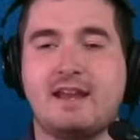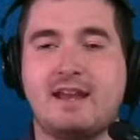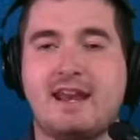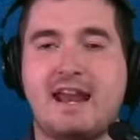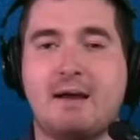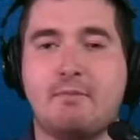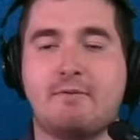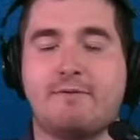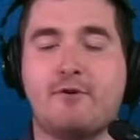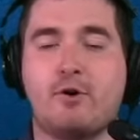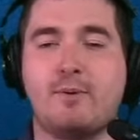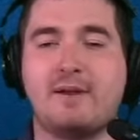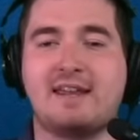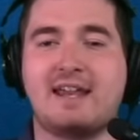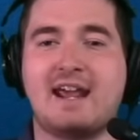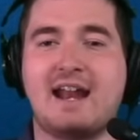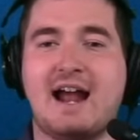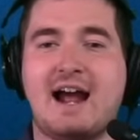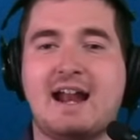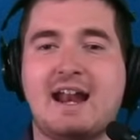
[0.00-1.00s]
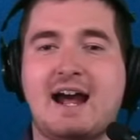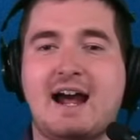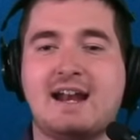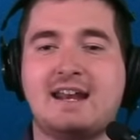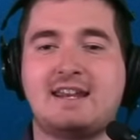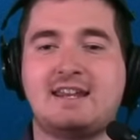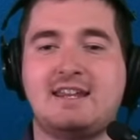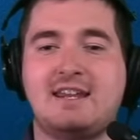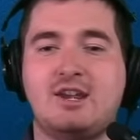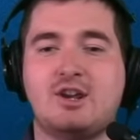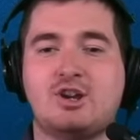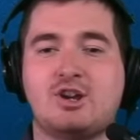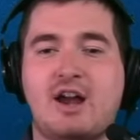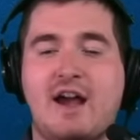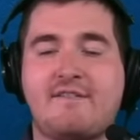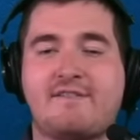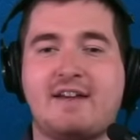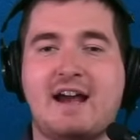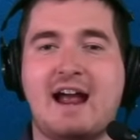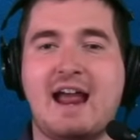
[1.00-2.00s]
Now, before we get on out of here,
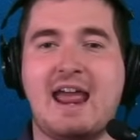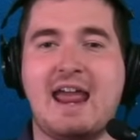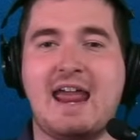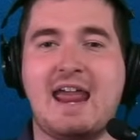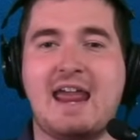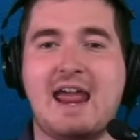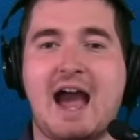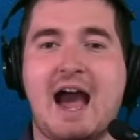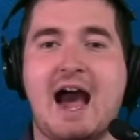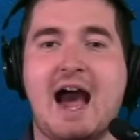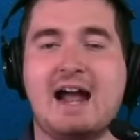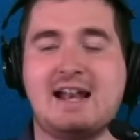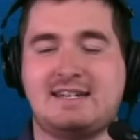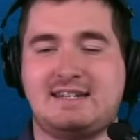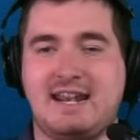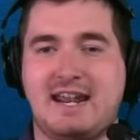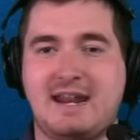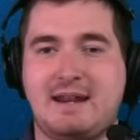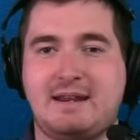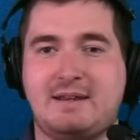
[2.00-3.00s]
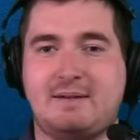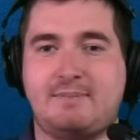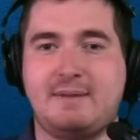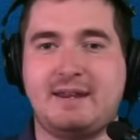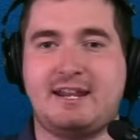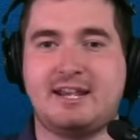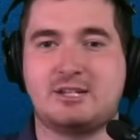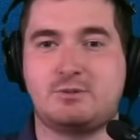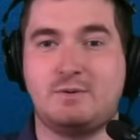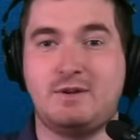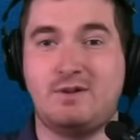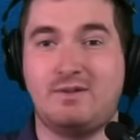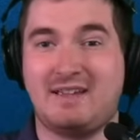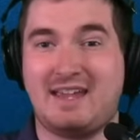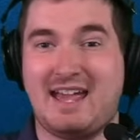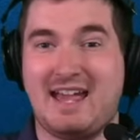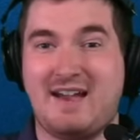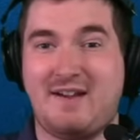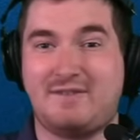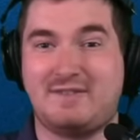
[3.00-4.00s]
I've got a hot take because we only
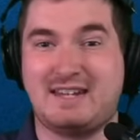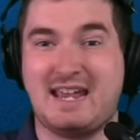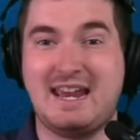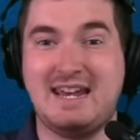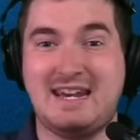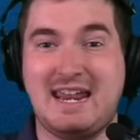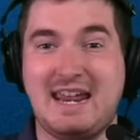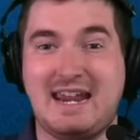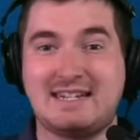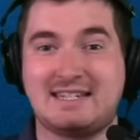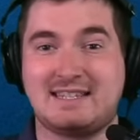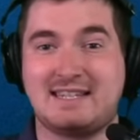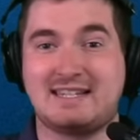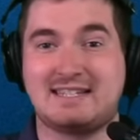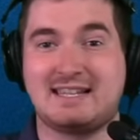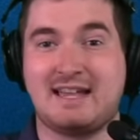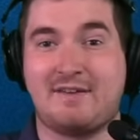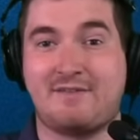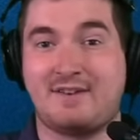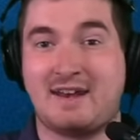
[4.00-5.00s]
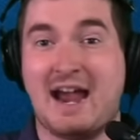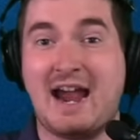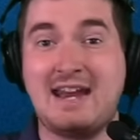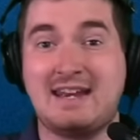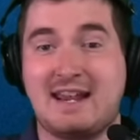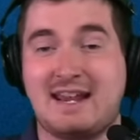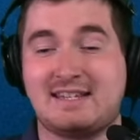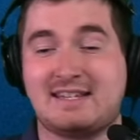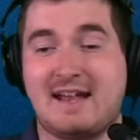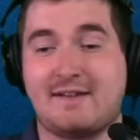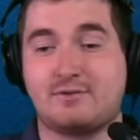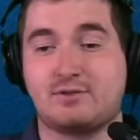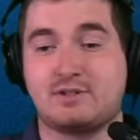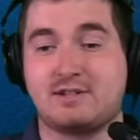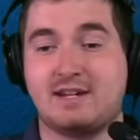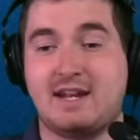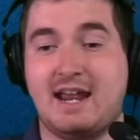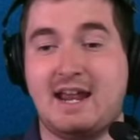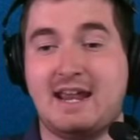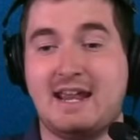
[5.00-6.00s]
have 10 days of these left, nine days after
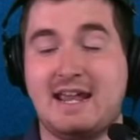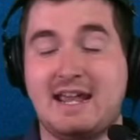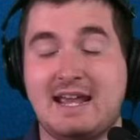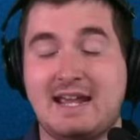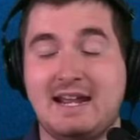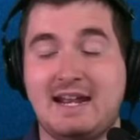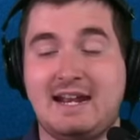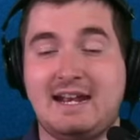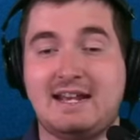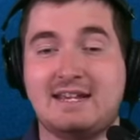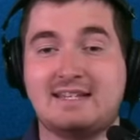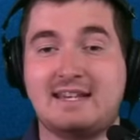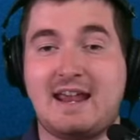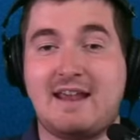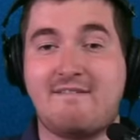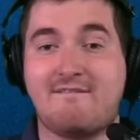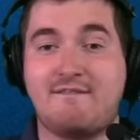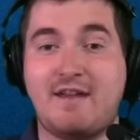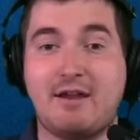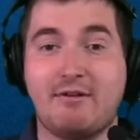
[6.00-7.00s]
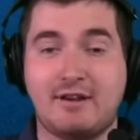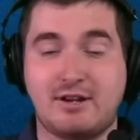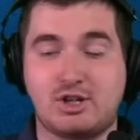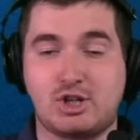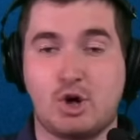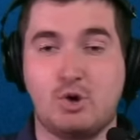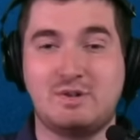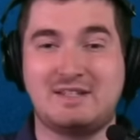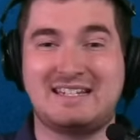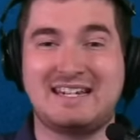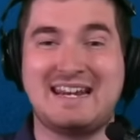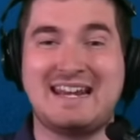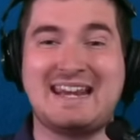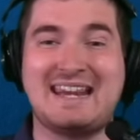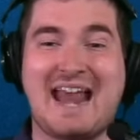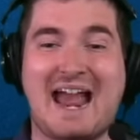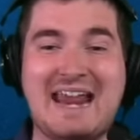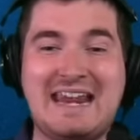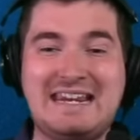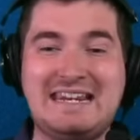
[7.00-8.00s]
today. It is a very toasty
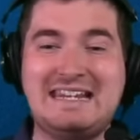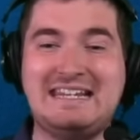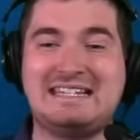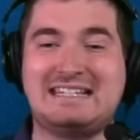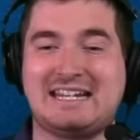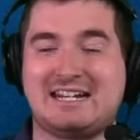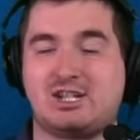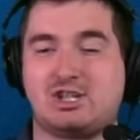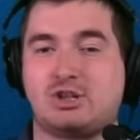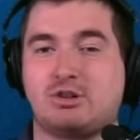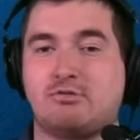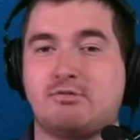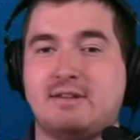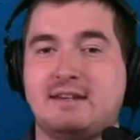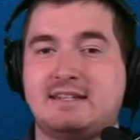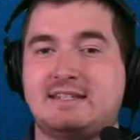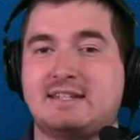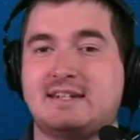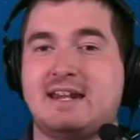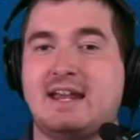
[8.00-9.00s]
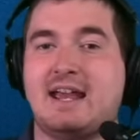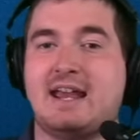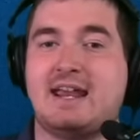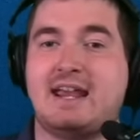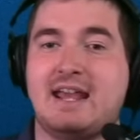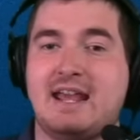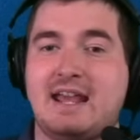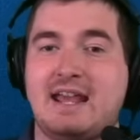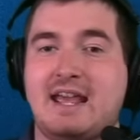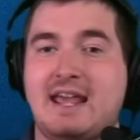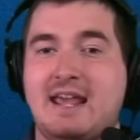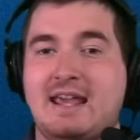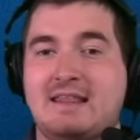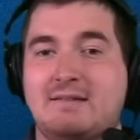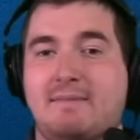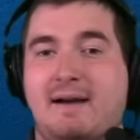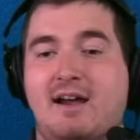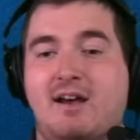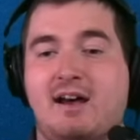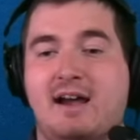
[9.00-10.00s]
96 degrees today in the
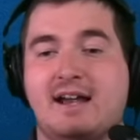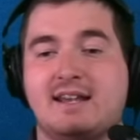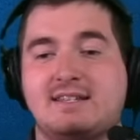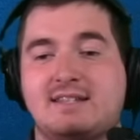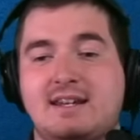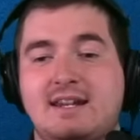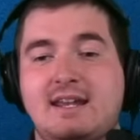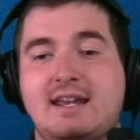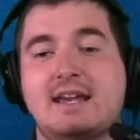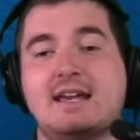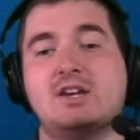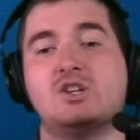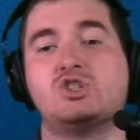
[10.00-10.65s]
Mile High City.